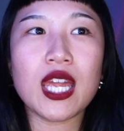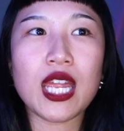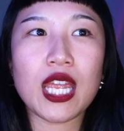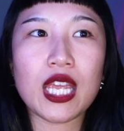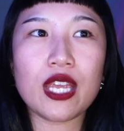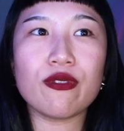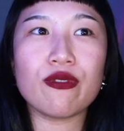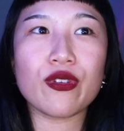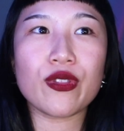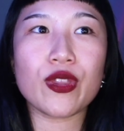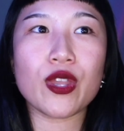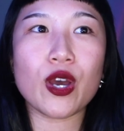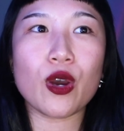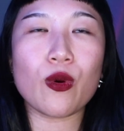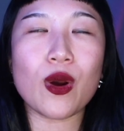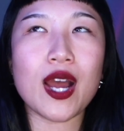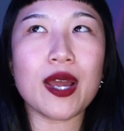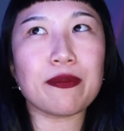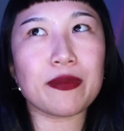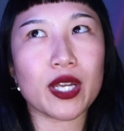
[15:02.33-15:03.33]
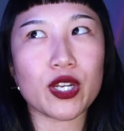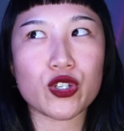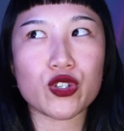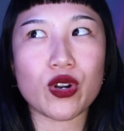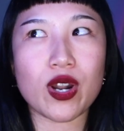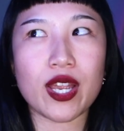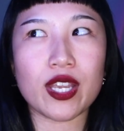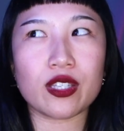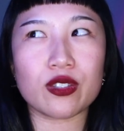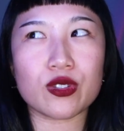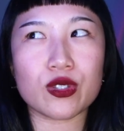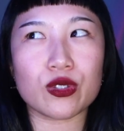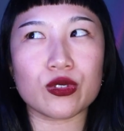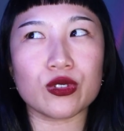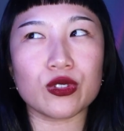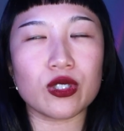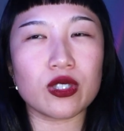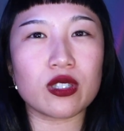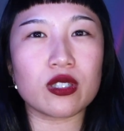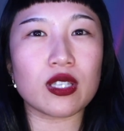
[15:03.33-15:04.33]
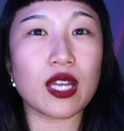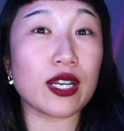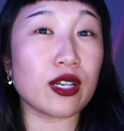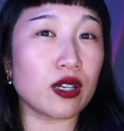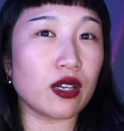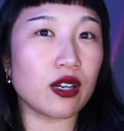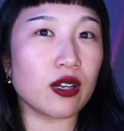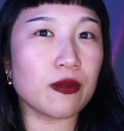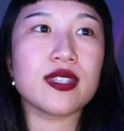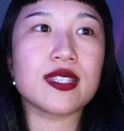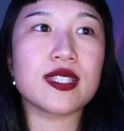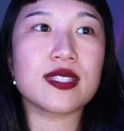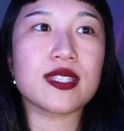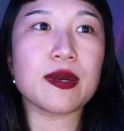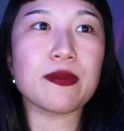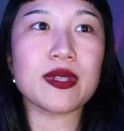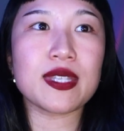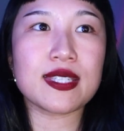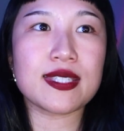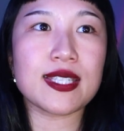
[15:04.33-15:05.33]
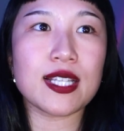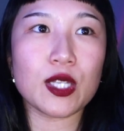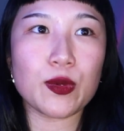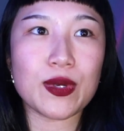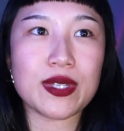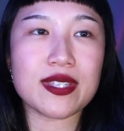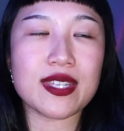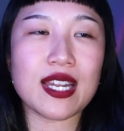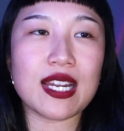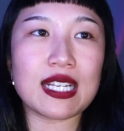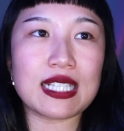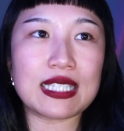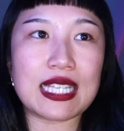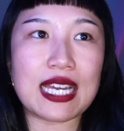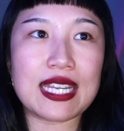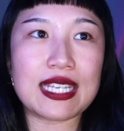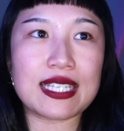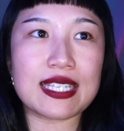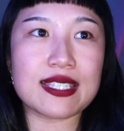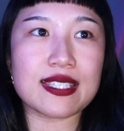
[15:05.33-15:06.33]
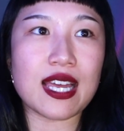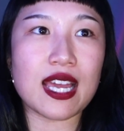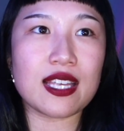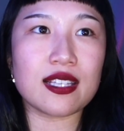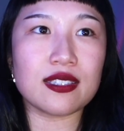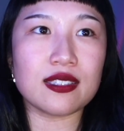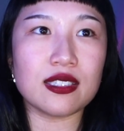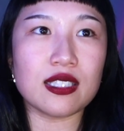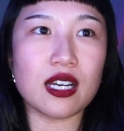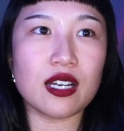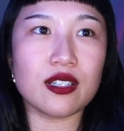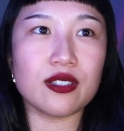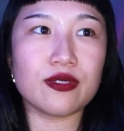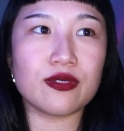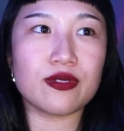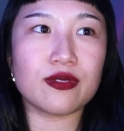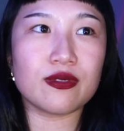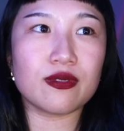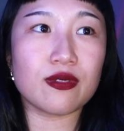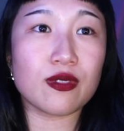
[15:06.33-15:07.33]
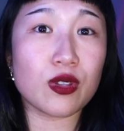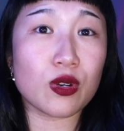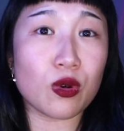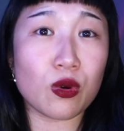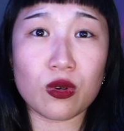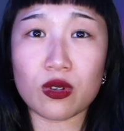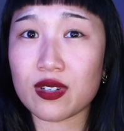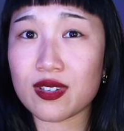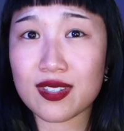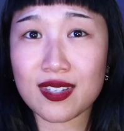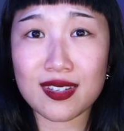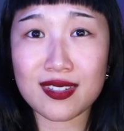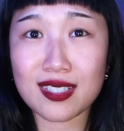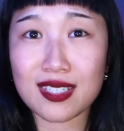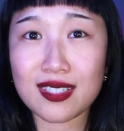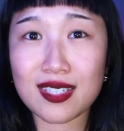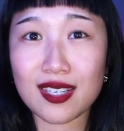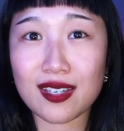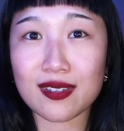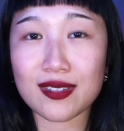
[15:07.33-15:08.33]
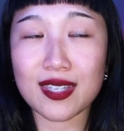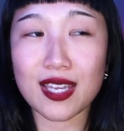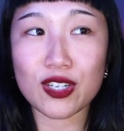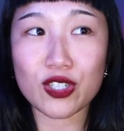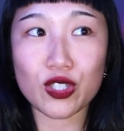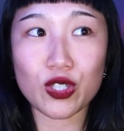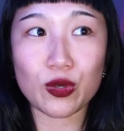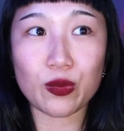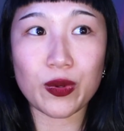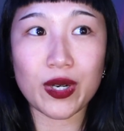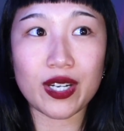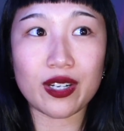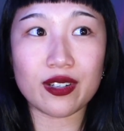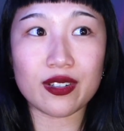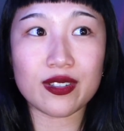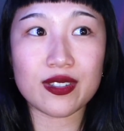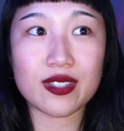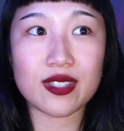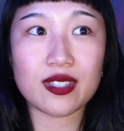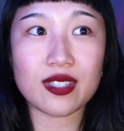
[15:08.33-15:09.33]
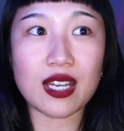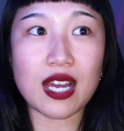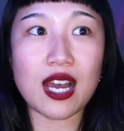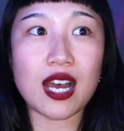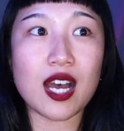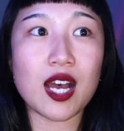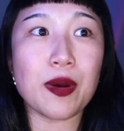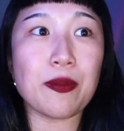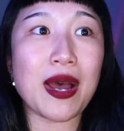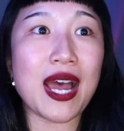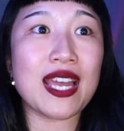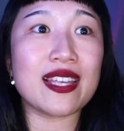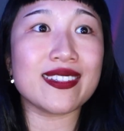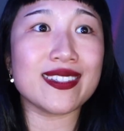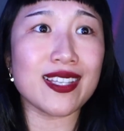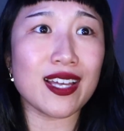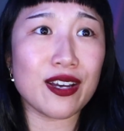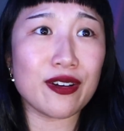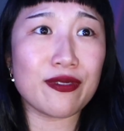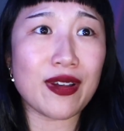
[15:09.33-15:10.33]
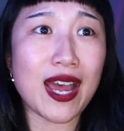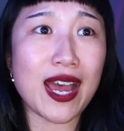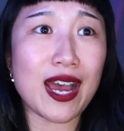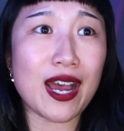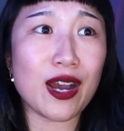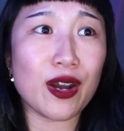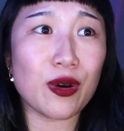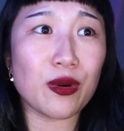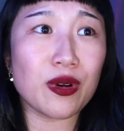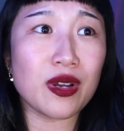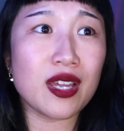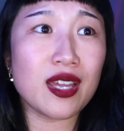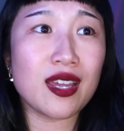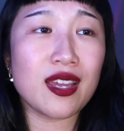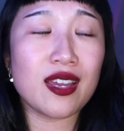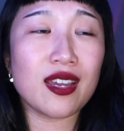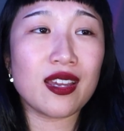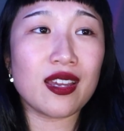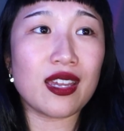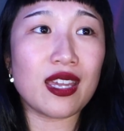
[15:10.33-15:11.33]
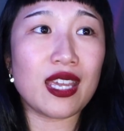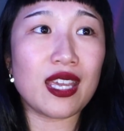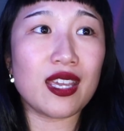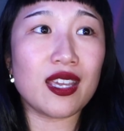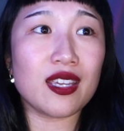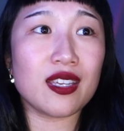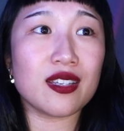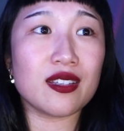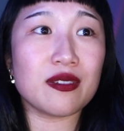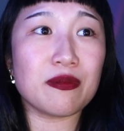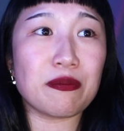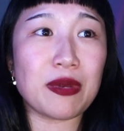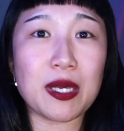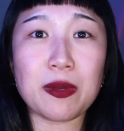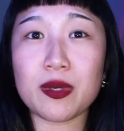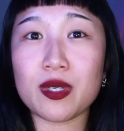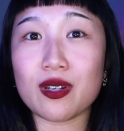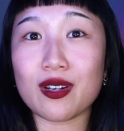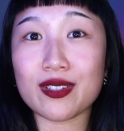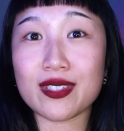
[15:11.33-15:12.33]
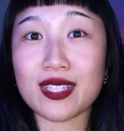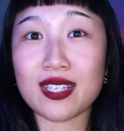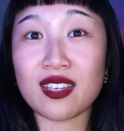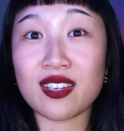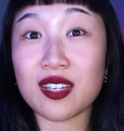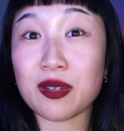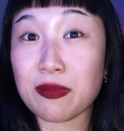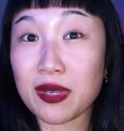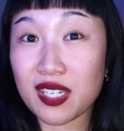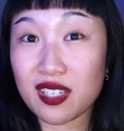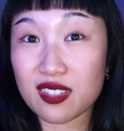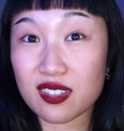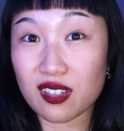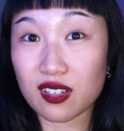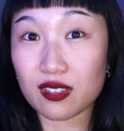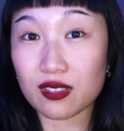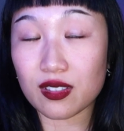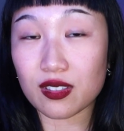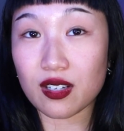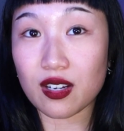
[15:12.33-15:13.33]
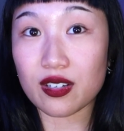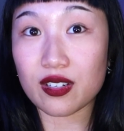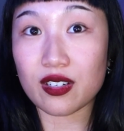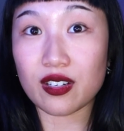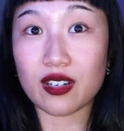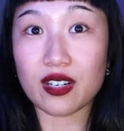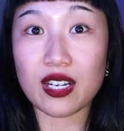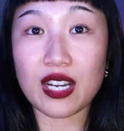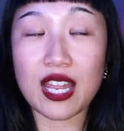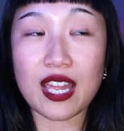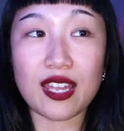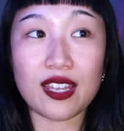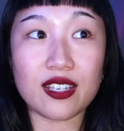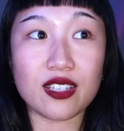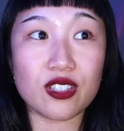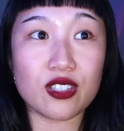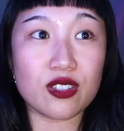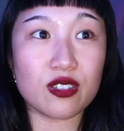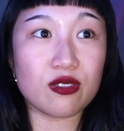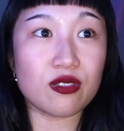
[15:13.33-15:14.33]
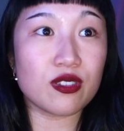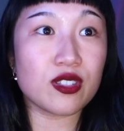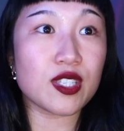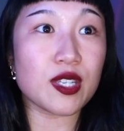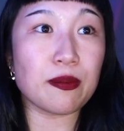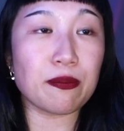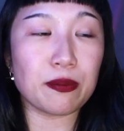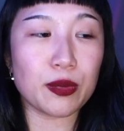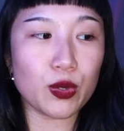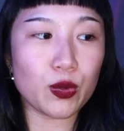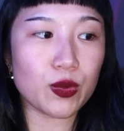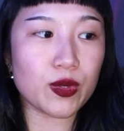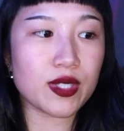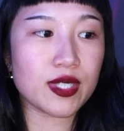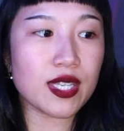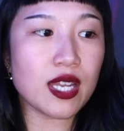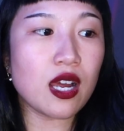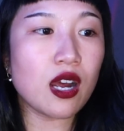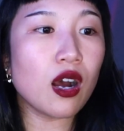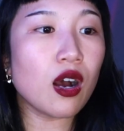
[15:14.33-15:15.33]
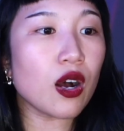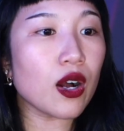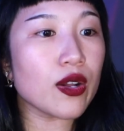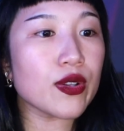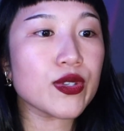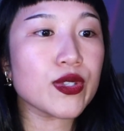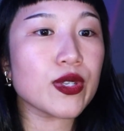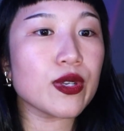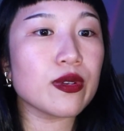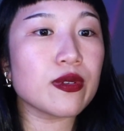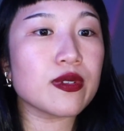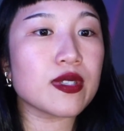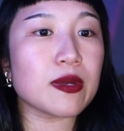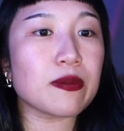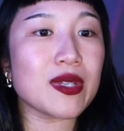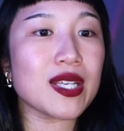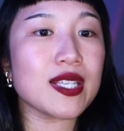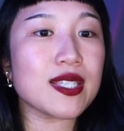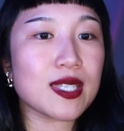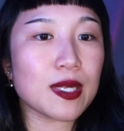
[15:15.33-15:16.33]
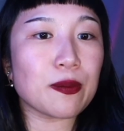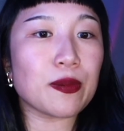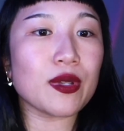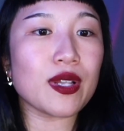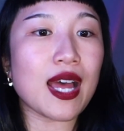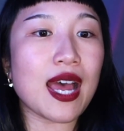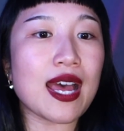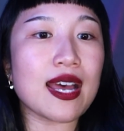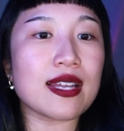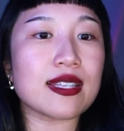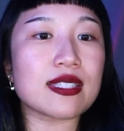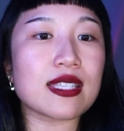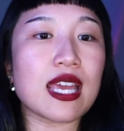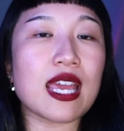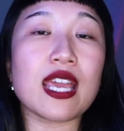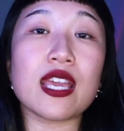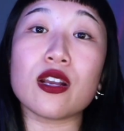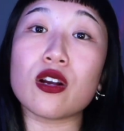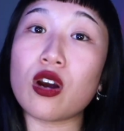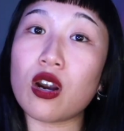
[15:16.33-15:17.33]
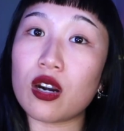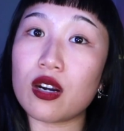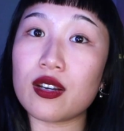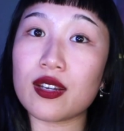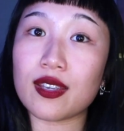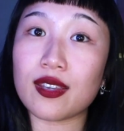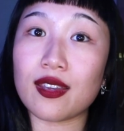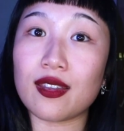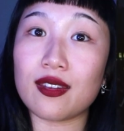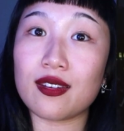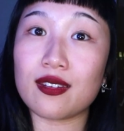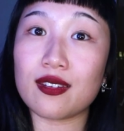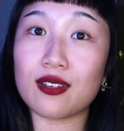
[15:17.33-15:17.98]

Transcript: even though I'm not trying to look like her. Some of the silhouettes that I like is I love the corset details that she wears. I love how a baby doll tee and a mini skirt look on her, and some boots. Also, something as simple as a cardigan